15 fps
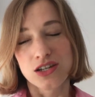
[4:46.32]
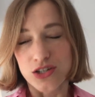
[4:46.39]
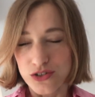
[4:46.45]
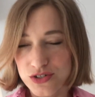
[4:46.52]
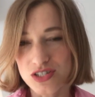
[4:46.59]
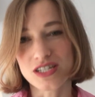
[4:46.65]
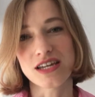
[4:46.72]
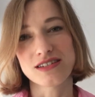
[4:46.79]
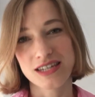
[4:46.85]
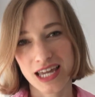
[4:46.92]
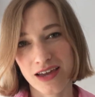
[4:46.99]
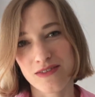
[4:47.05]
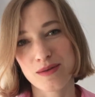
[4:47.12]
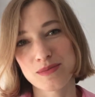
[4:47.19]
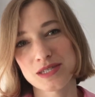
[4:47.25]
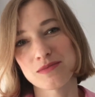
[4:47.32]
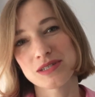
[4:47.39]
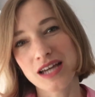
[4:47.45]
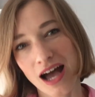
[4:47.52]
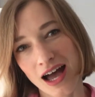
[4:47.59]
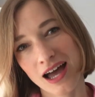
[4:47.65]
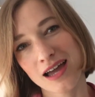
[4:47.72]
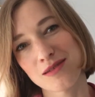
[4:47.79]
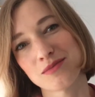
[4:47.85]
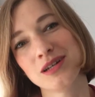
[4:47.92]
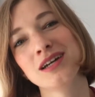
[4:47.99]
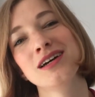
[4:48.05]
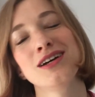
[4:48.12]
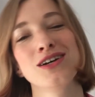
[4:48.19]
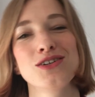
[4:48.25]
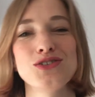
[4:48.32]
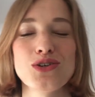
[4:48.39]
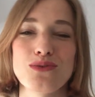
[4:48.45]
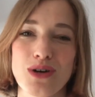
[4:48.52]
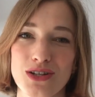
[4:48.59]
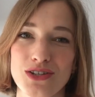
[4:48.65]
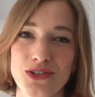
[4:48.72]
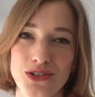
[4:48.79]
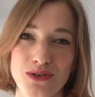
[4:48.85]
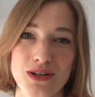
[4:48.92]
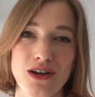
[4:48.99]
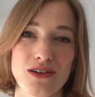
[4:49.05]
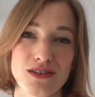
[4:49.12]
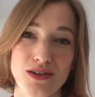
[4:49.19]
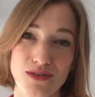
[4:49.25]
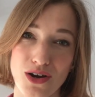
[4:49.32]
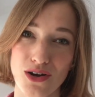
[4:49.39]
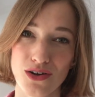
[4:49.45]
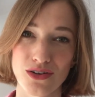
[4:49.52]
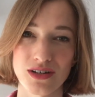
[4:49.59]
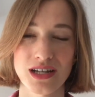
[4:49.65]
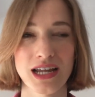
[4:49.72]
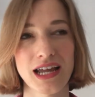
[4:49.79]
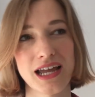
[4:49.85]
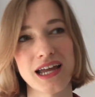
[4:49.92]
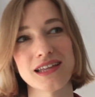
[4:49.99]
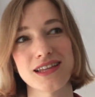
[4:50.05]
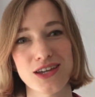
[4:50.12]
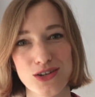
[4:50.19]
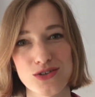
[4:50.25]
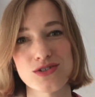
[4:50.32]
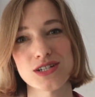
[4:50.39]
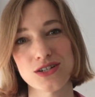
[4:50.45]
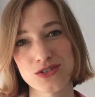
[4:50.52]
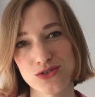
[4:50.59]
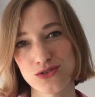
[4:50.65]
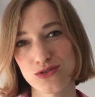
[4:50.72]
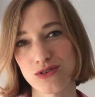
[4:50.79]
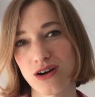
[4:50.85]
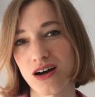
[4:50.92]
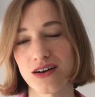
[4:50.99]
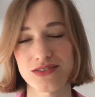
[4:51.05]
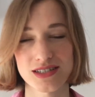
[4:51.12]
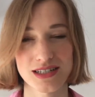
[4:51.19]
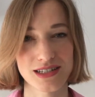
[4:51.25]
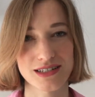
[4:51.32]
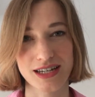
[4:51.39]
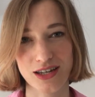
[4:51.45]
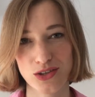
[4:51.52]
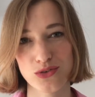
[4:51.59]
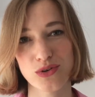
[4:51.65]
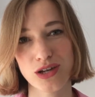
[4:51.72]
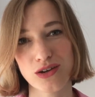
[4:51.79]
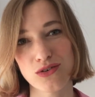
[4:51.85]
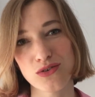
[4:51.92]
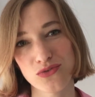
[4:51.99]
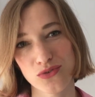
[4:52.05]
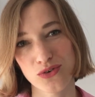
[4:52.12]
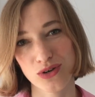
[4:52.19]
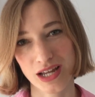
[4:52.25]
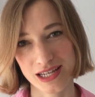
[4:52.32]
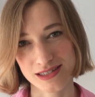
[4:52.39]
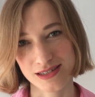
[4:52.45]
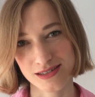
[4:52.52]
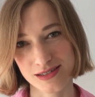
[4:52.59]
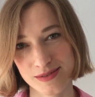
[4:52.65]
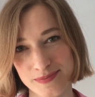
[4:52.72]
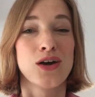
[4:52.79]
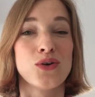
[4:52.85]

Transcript: You just need to give them some time to want to do it on their own, and they usually do after like 3 or 4 lessons.